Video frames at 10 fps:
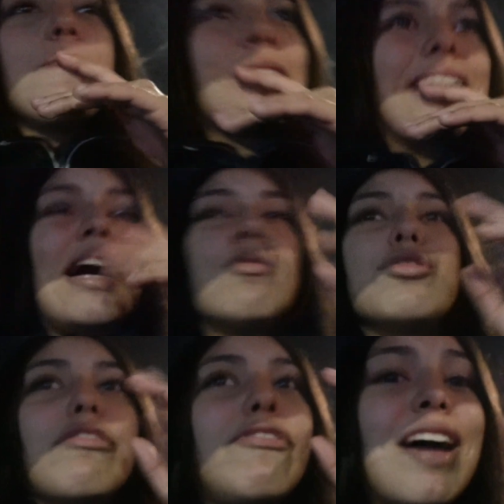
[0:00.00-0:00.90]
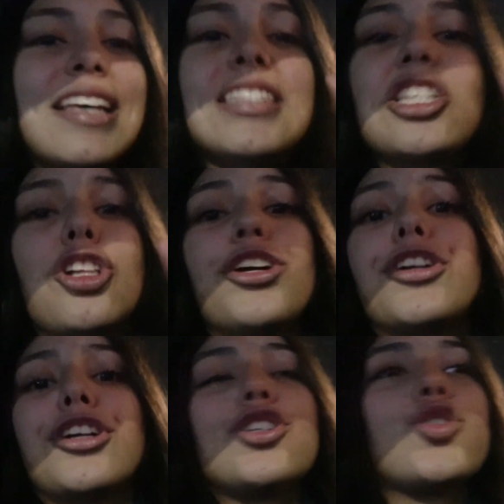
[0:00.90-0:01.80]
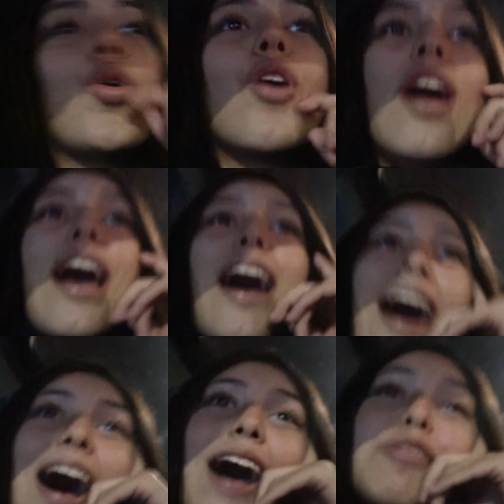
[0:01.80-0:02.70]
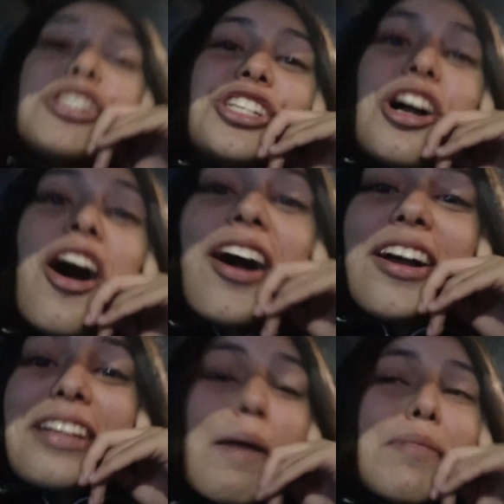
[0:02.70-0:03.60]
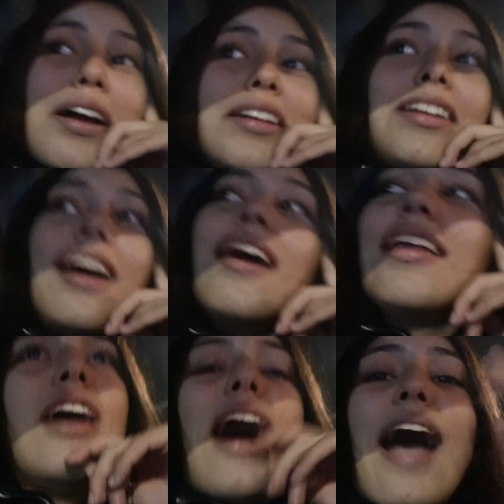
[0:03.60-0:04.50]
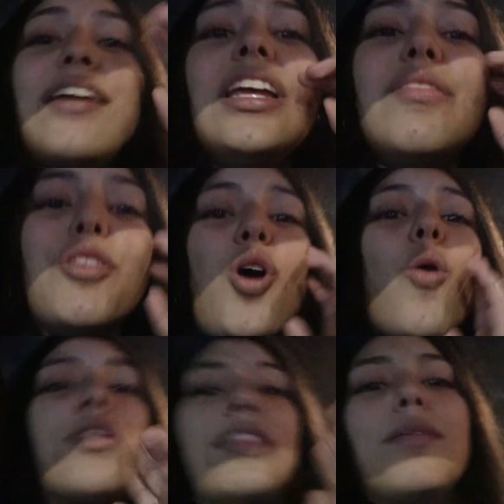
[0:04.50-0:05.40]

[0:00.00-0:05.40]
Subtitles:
Like, I was the fastest learner, so I was shocked, I'm not gonna lie. Like, I didn't even know what